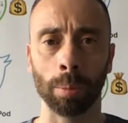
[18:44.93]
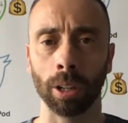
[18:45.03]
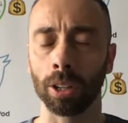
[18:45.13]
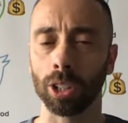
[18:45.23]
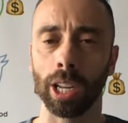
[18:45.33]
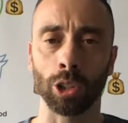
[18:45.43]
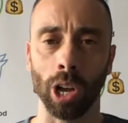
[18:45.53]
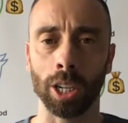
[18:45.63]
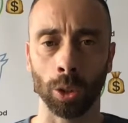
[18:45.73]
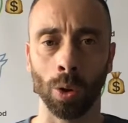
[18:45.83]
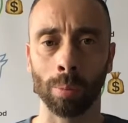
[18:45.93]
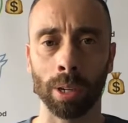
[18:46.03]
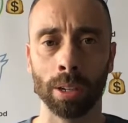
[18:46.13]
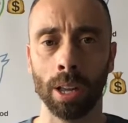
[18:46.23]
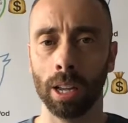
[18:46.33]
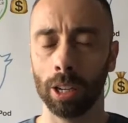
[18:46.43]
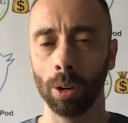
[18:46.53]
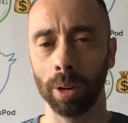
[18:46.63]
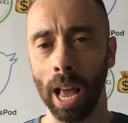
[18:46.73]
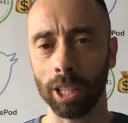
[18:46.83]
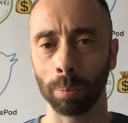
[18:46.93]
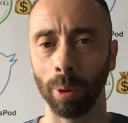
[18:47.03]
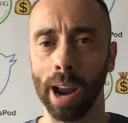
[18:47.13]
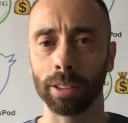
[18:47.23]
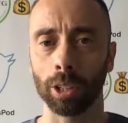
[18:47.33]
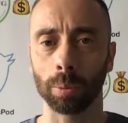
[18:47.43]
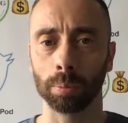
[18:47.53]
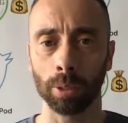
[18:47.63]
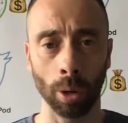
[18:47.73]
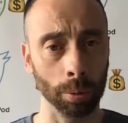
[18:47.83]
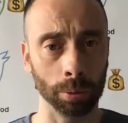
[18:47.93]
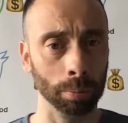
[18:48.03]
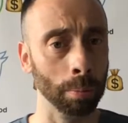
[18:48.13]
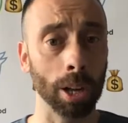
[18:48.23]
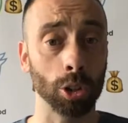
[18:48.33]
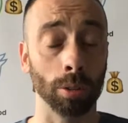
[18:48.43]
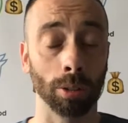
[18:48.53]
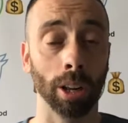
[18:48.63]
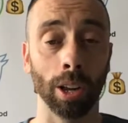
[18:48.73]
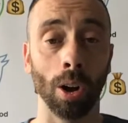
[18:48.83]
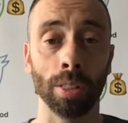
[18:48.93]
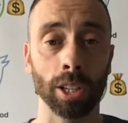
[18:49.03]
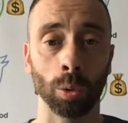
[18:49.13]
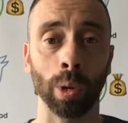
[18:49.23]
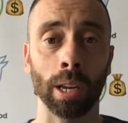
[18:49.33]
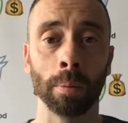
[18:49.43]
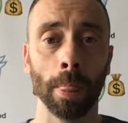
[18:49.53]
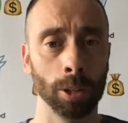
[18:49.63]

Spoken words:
It looks like Josh Norman, he hasn't practiced, much of really all this week.